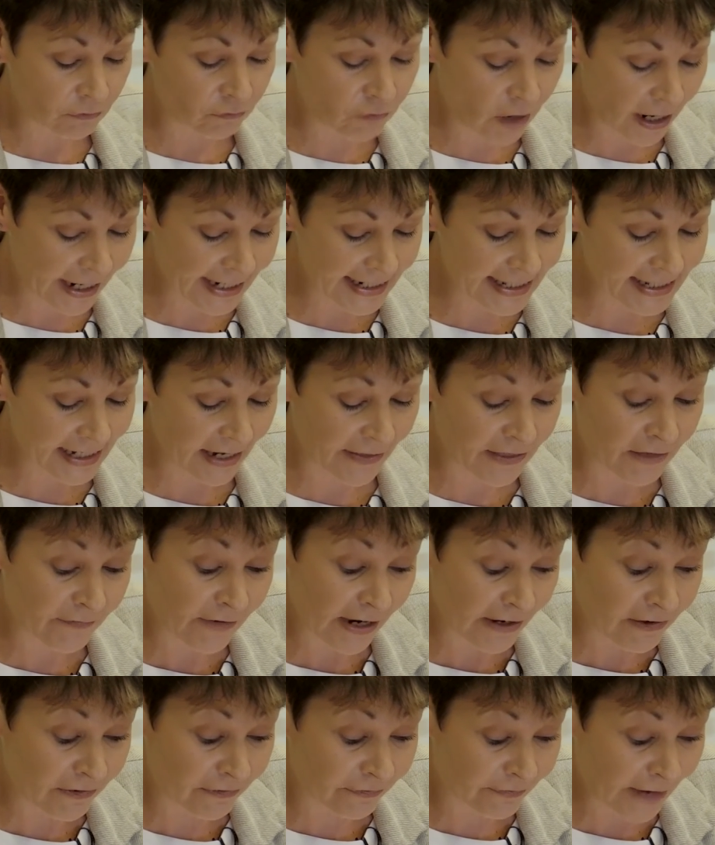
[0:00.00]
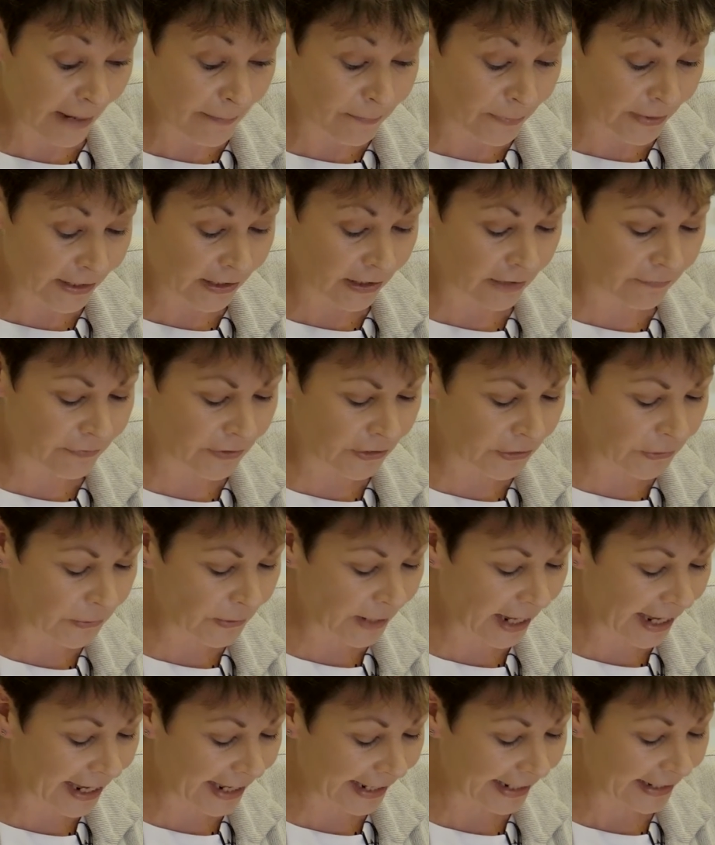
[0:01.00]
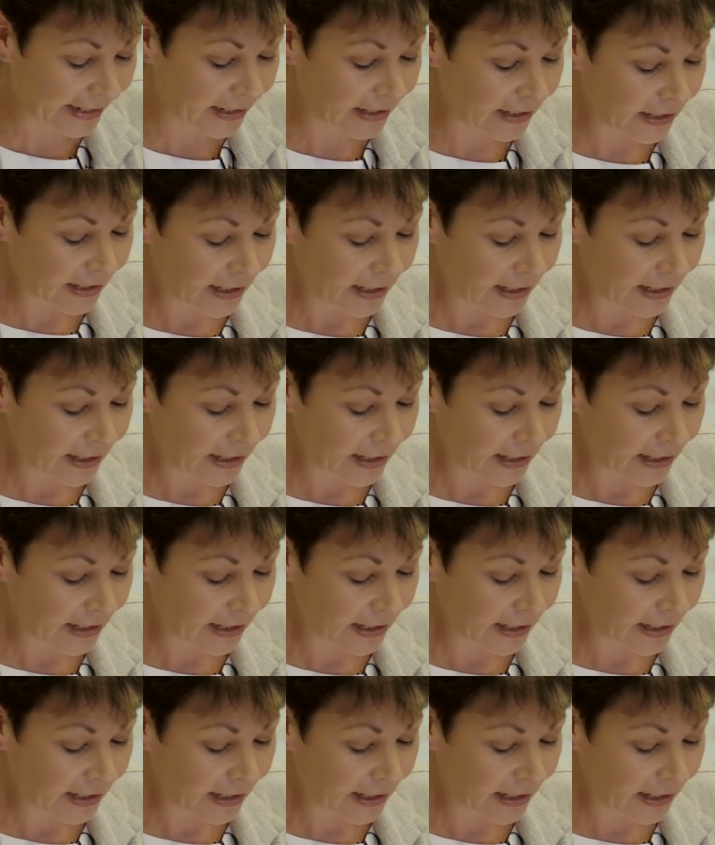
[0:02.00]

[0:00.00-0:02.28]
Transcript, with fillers: rights, and the very fabric of the UK.